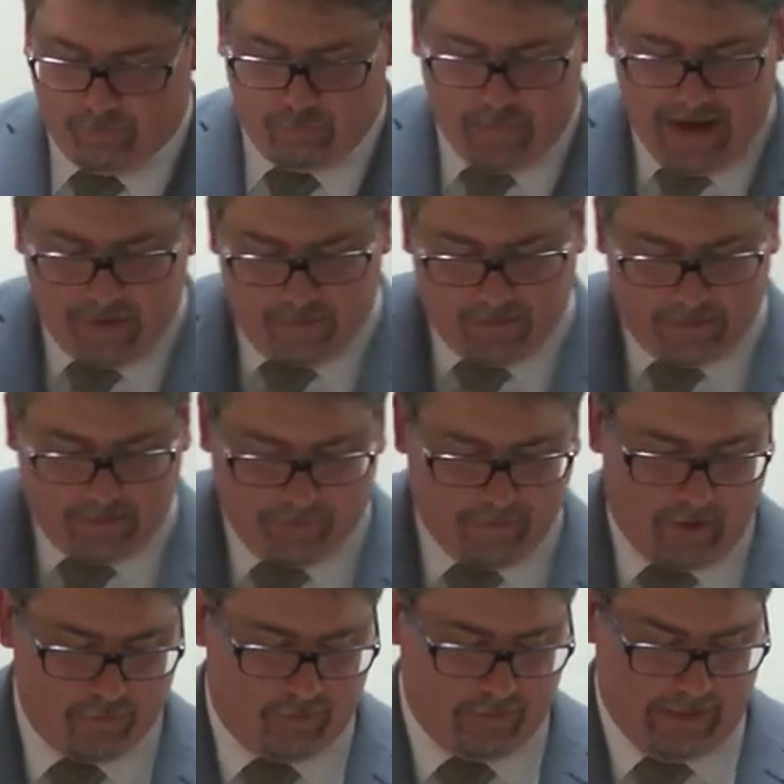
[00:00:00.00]
rhetoric of
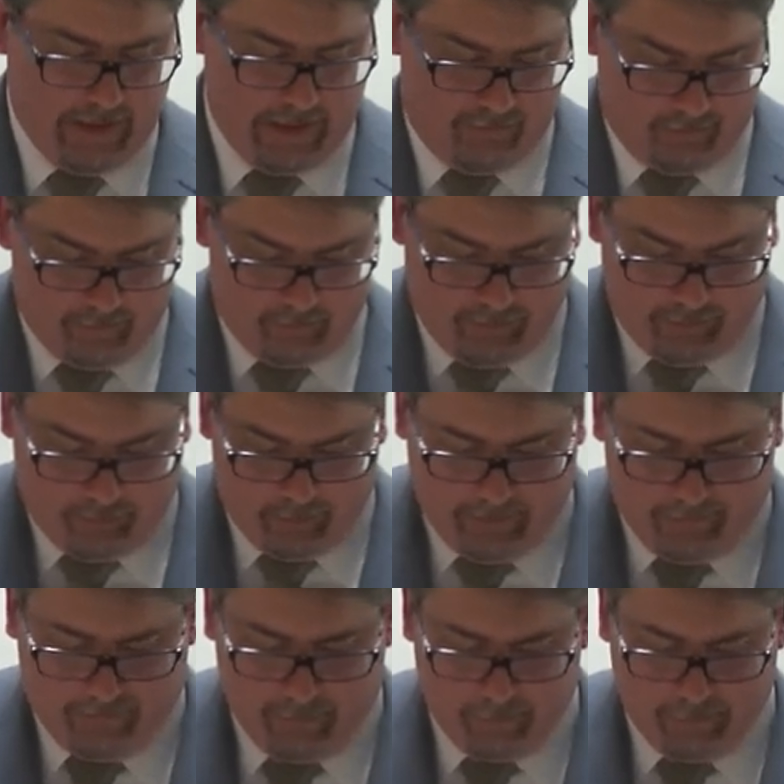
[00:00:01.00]
undulation
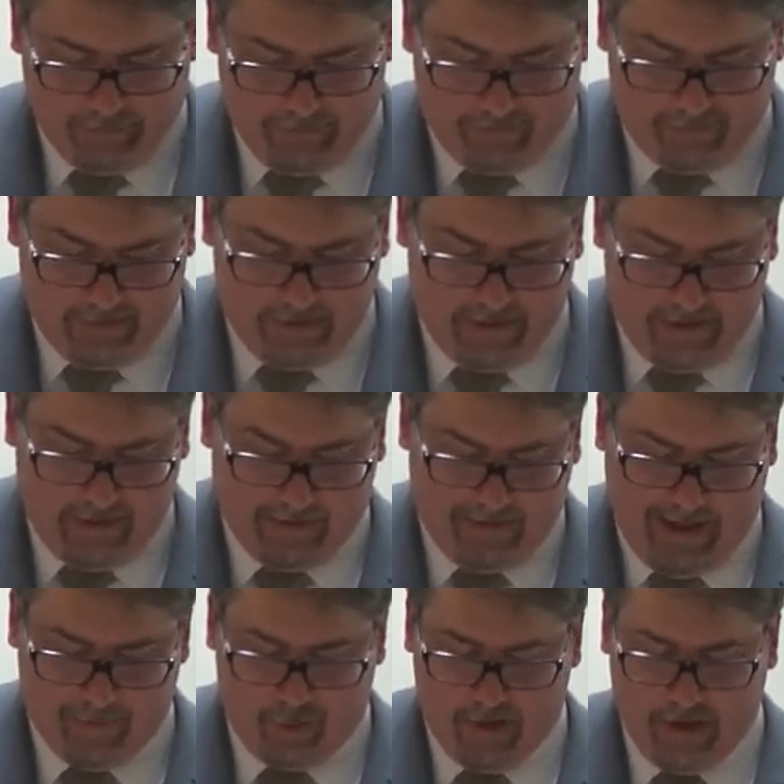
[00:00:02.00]
between simplicity and
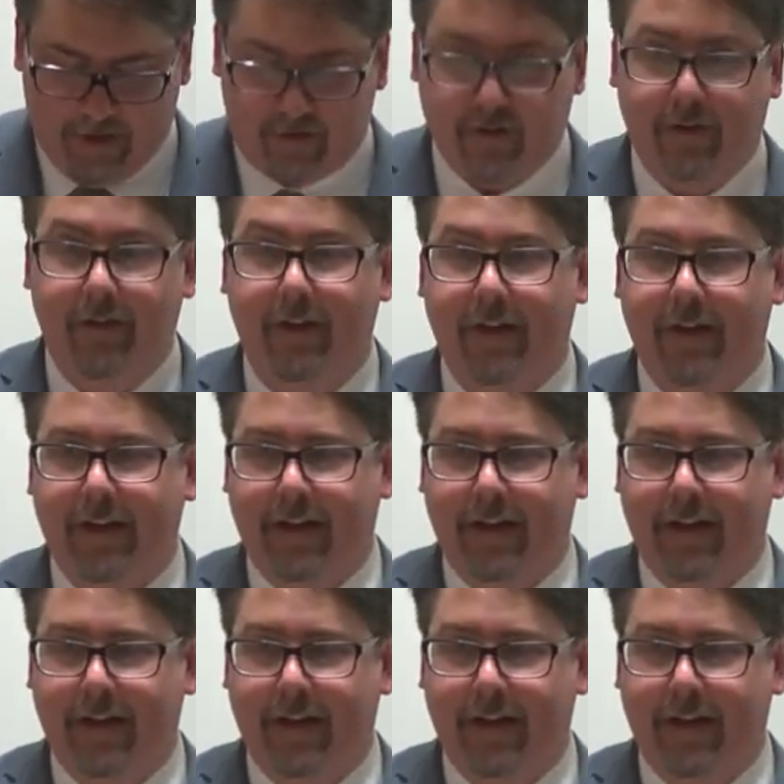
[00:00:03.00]
elaboration